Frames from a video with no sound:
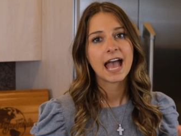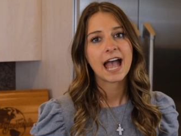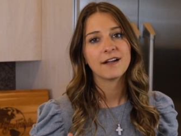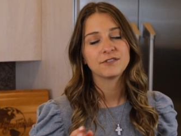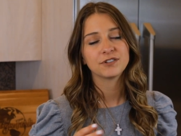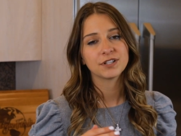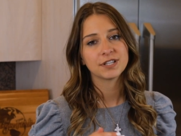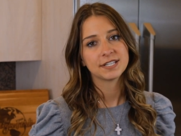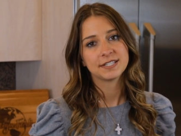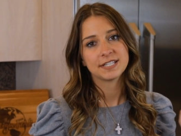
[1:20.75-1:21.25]

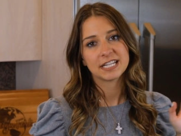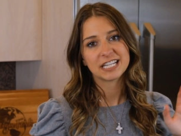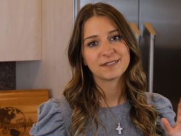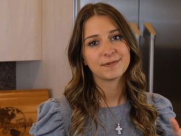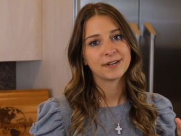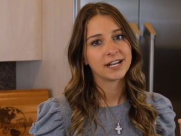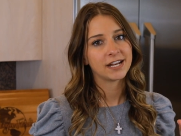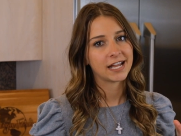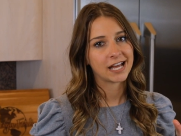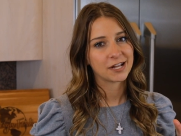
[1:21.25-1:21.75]
After the 6
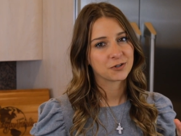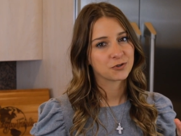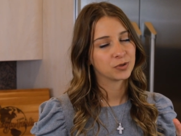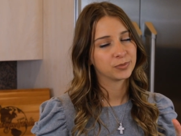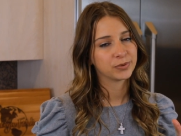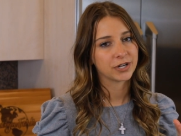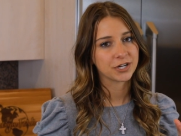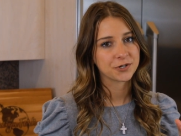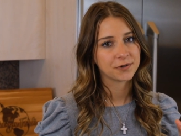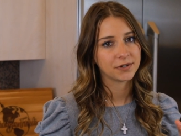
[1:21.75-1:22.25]
minute
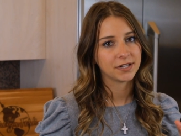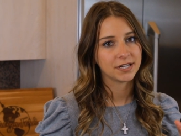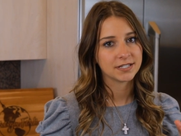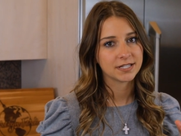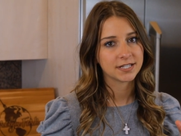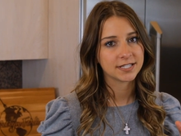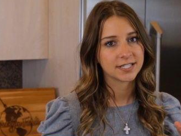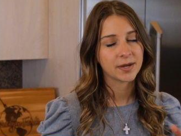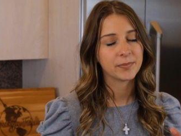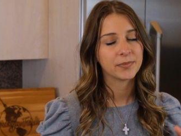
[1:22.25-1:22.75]
natural pressure
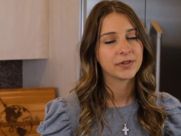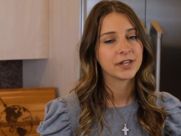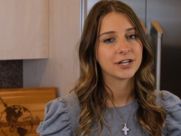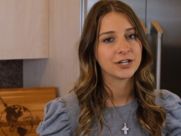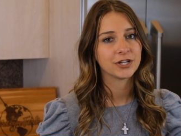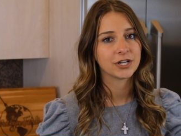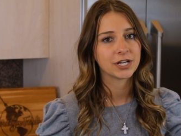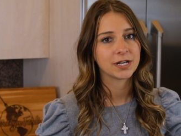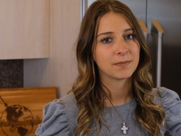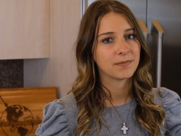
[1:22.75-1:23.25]
release is up, then
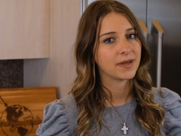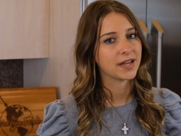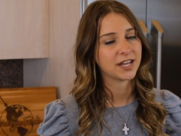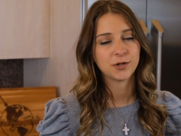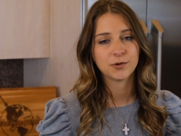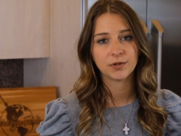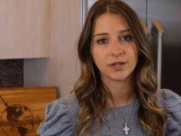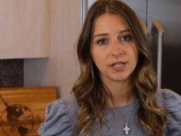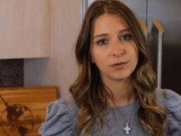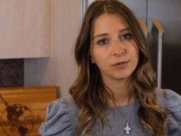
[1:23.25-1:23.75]
you're gonna
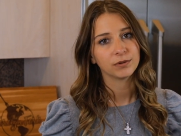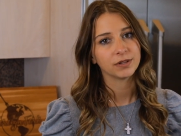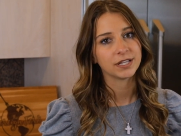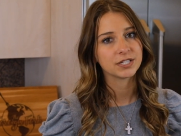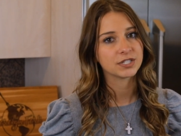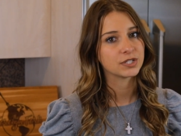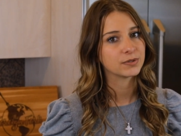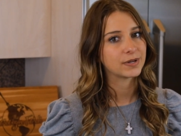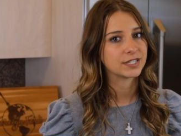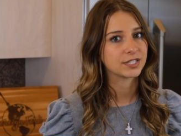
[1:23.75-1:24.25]
manually
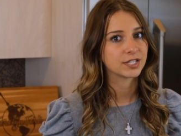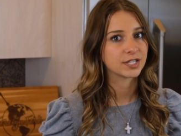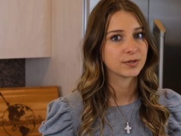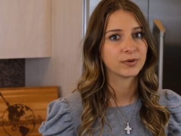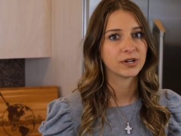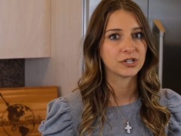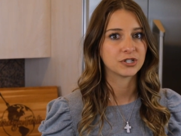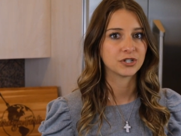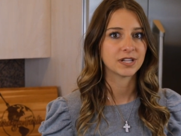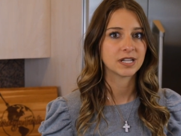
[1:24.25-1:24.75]
release the rest of the
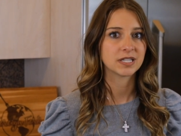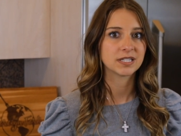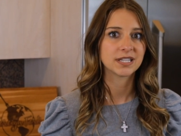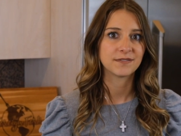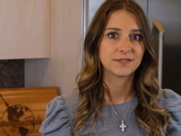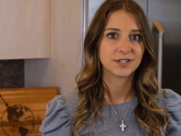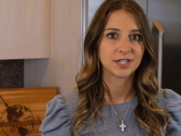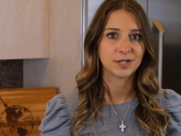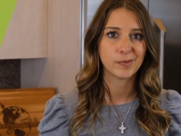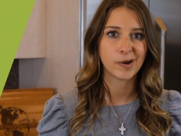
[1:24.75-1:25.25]
pressure that's
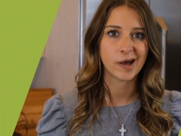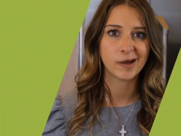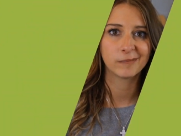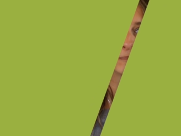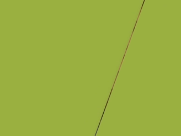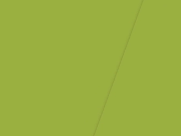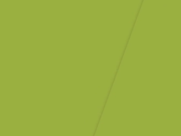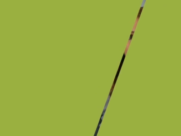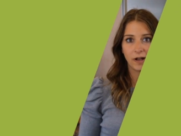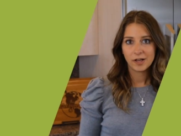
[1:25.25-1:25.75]
left in the pot.
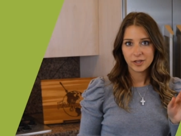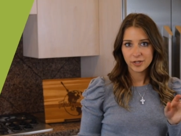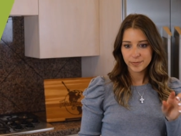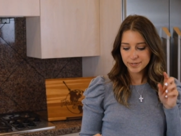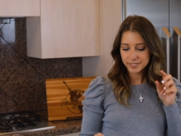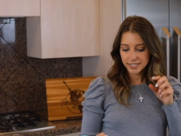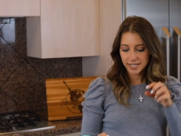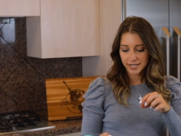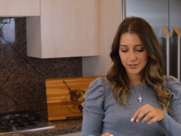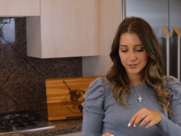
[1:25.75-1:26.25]
While the
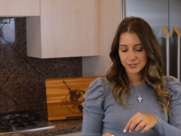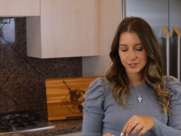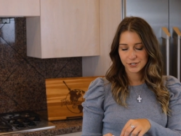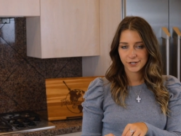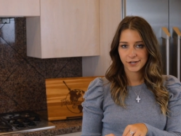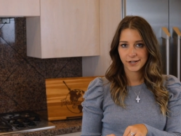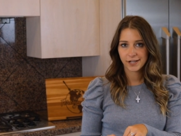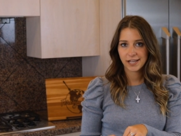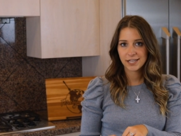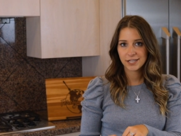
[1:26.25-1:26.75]
potatoes are
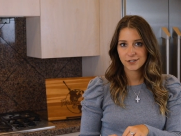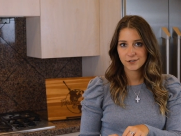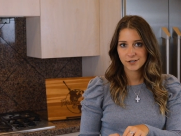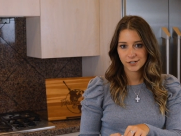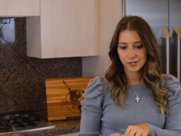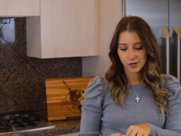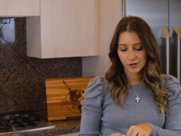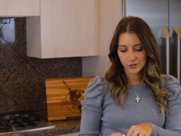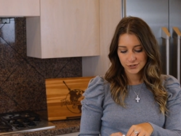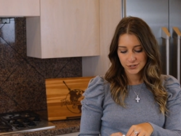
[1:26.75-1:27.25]
cooking, you
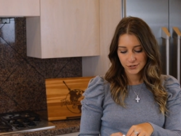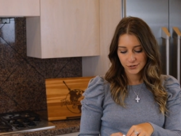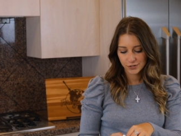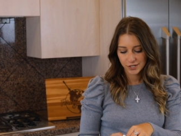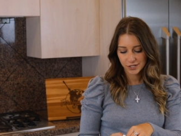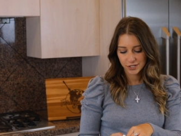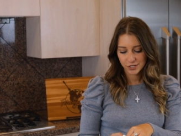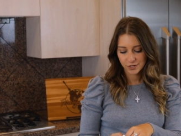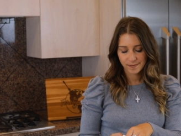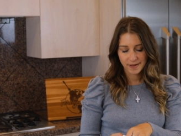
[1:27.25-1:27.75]
can also
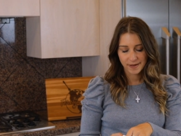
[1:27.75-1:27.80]
cook your